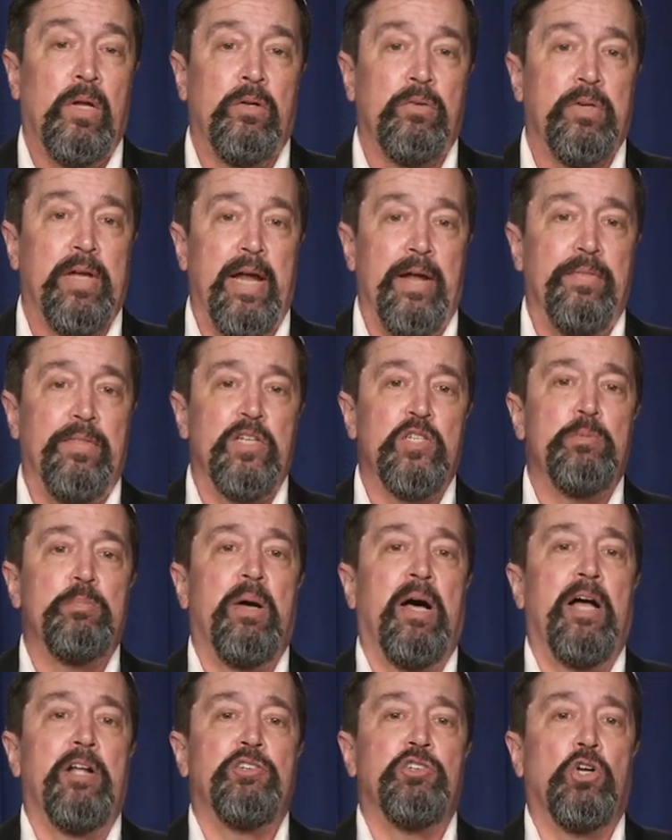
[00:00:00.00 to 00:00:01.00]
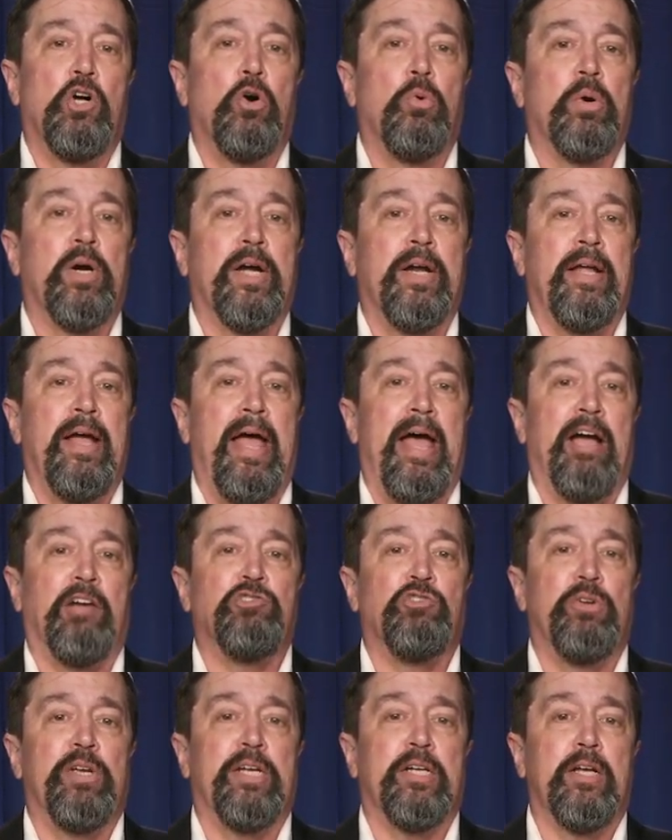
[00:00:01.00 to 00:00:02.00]
Okay, in this module, we're going to
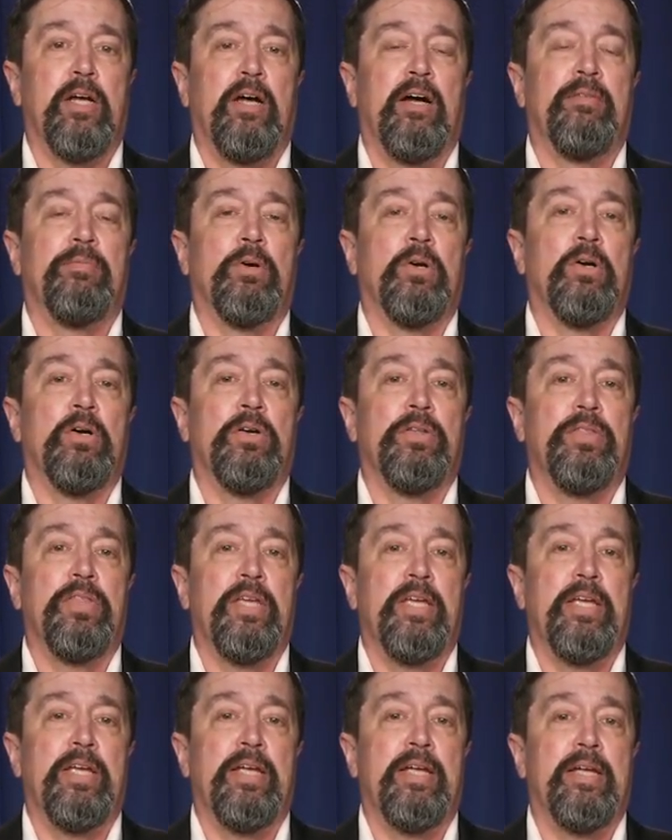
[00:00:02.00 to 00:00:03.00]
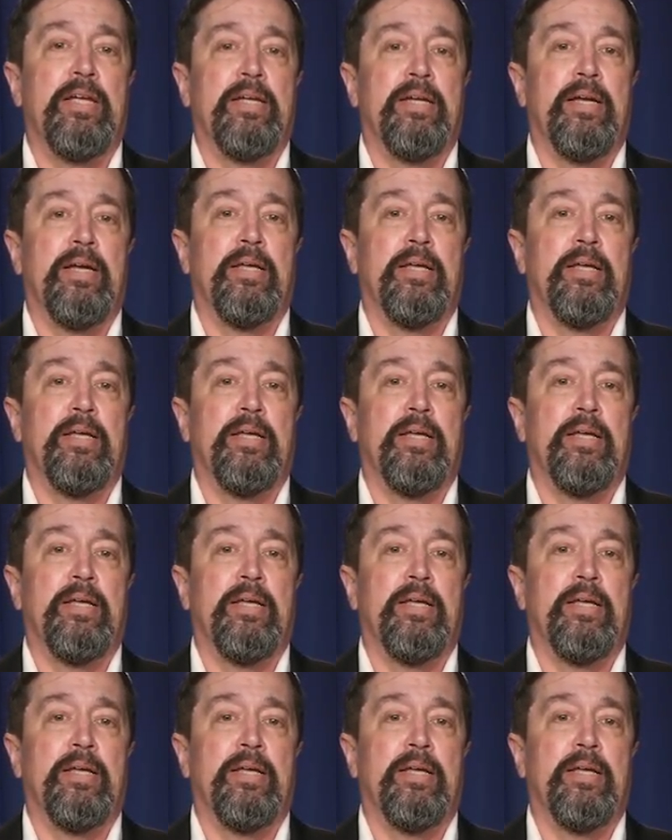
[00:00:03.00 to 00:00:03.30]
actually cover the,